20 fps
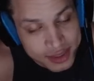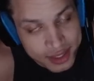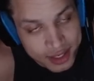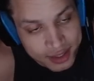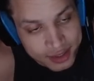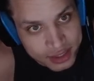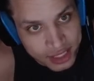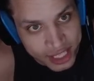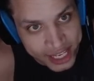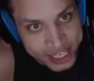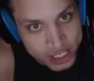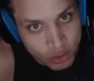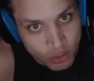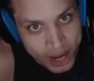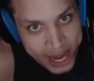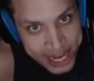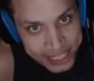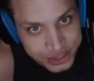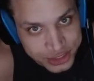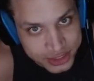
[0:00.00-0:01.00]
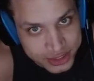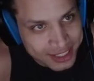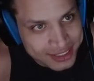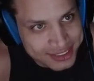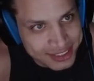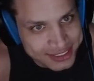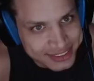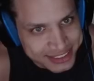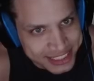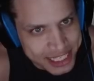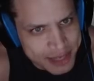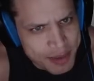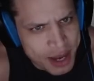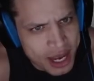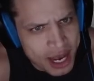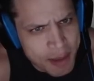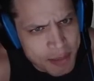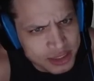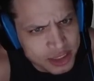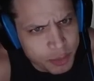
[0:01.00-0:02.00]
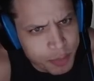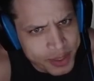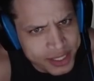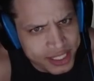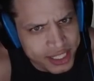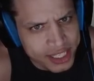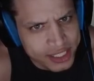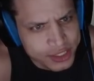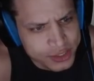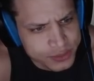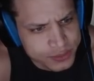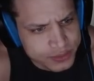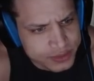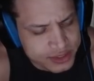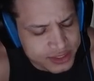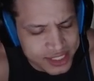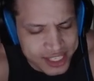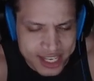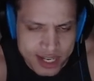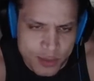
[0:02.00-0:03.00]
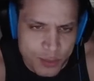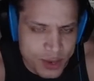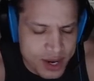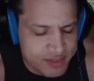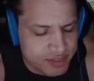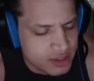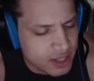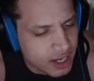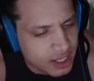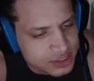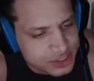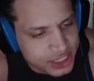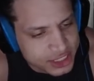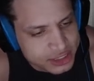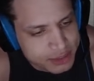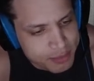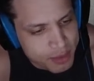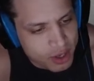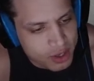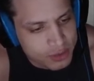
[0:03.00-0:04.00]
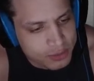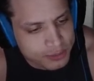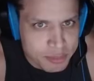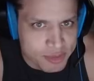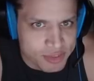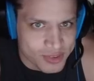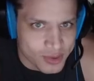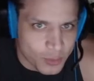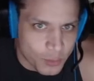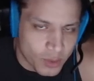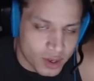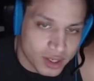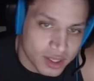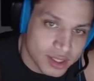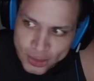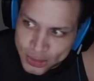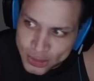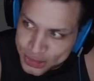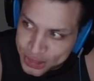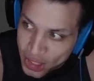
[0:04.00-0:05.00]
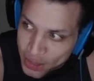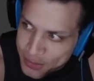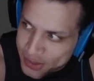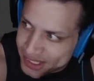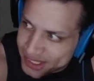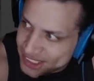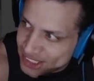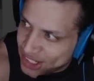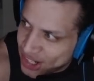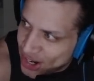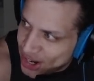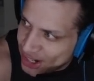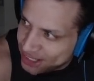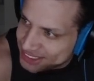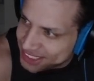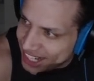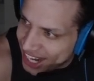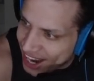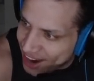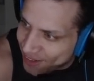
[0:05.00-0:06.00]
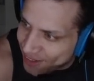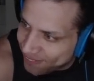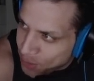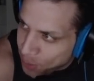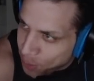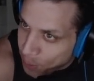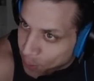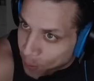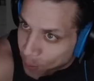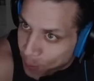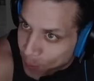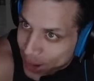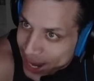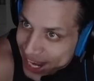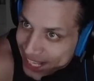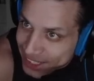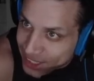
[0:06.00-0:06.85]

the client crashed. I was like, damn, how much L P did I lose? Eh, whatever. I'll check tomorrow before work. So it turns out we